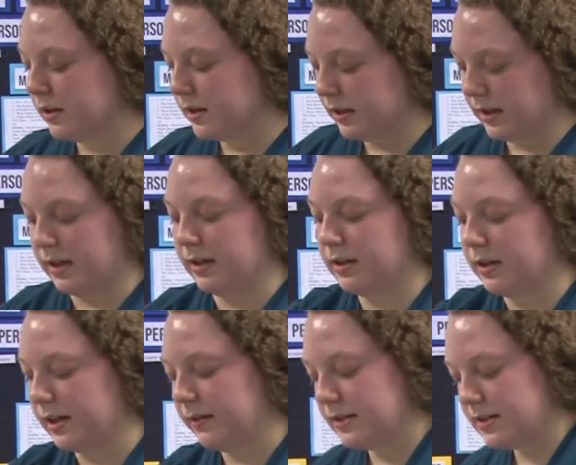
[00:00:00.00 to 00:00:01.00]
And then
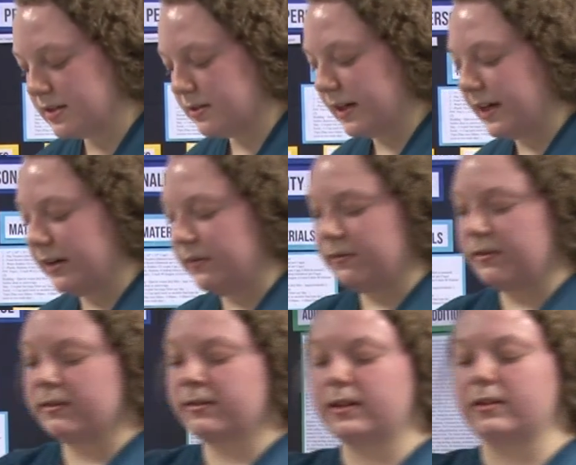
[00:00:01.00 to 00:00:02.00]
Iris's graph,
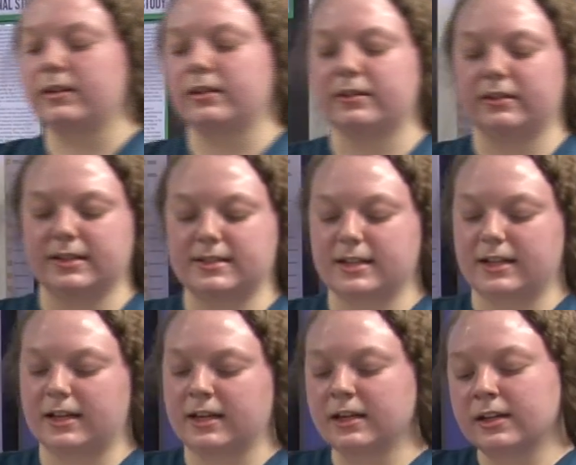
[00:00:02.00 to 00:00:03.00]
you can clearly
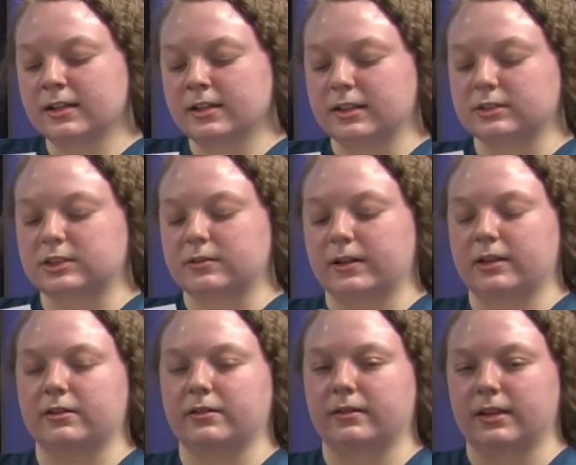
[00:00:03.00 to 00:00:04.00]
see that she
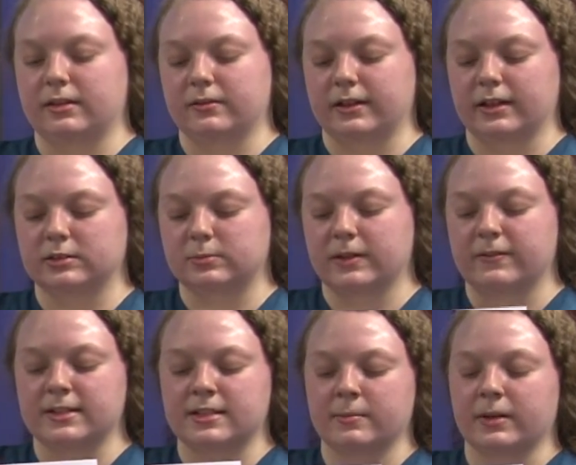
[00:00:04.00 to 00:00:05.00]
went through the 3-inch
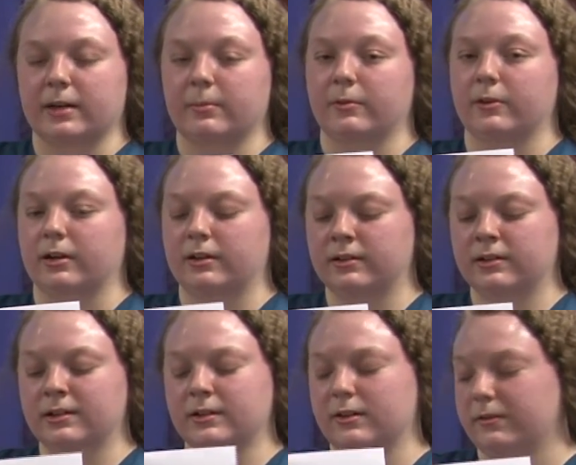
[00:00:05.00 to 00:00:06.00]
PVC pipe more
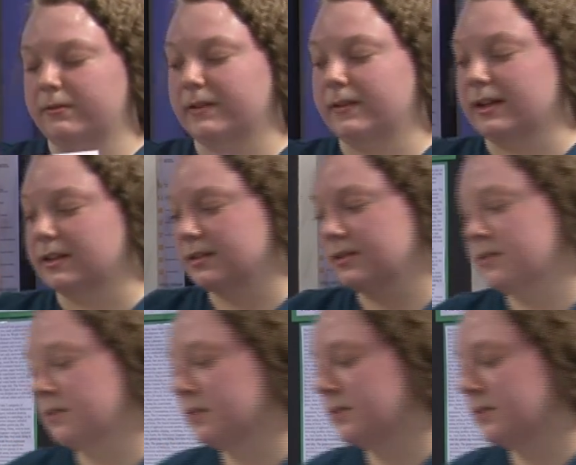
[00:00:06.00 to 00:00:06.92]
all 5 days.